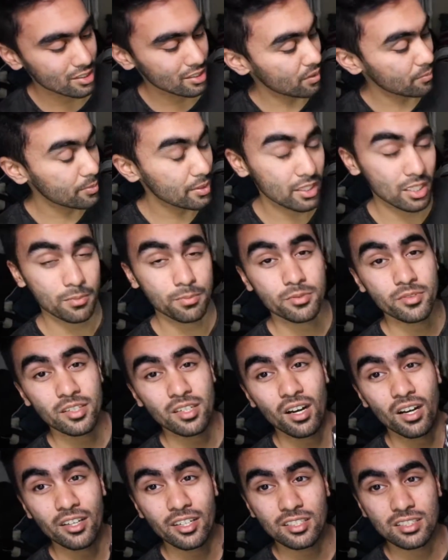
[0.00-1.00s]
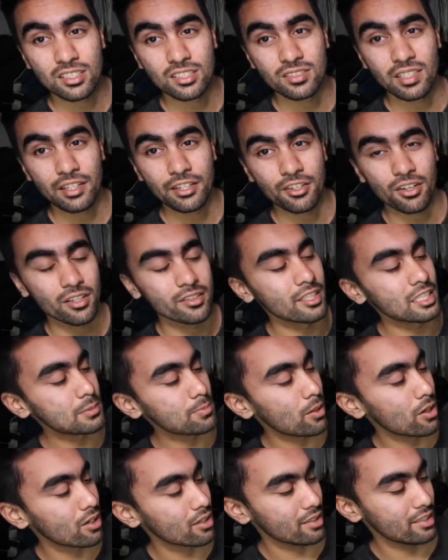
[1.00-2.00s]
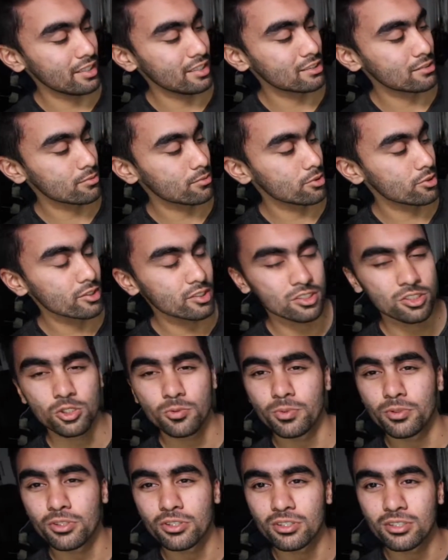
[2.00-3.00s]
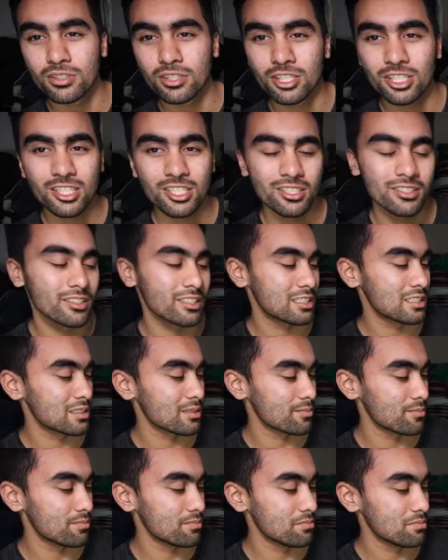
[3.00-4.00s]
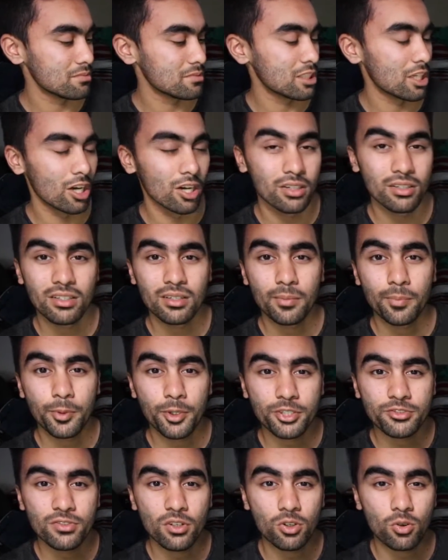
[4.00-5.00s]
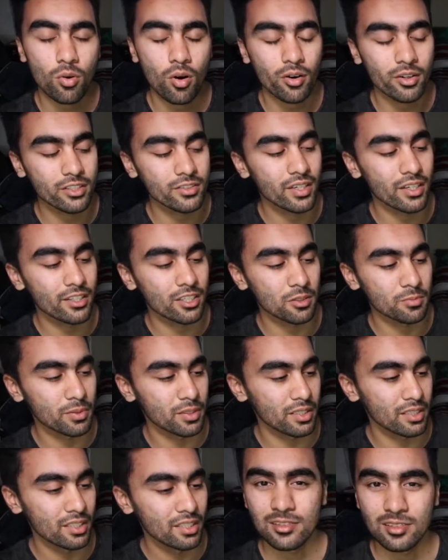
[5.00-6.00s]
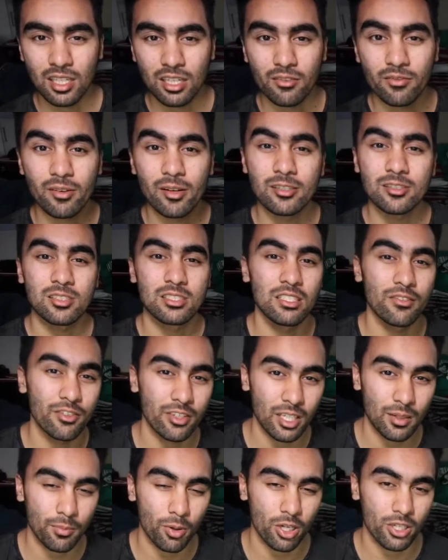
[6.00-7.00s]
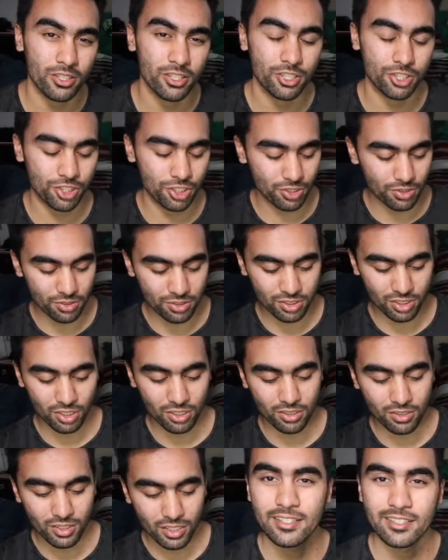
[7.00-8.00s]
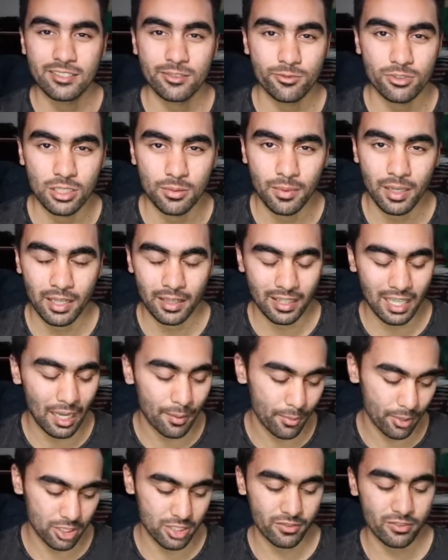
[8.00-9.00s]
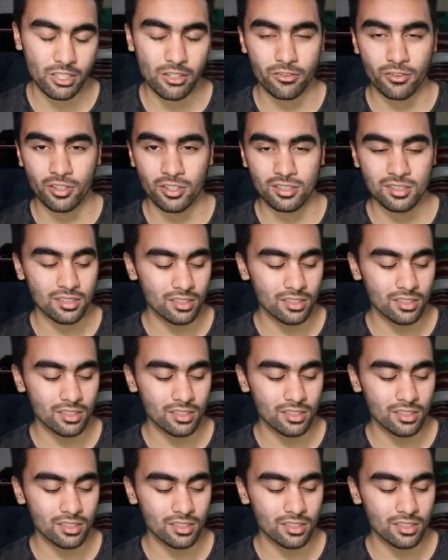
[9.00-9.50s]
If I'm being completely honest, the leather on this part isn't really super good. It's a, you know, pretty low quality leather, but it's not a very significant part of the shoe, so it doesn't really make that much of a difference.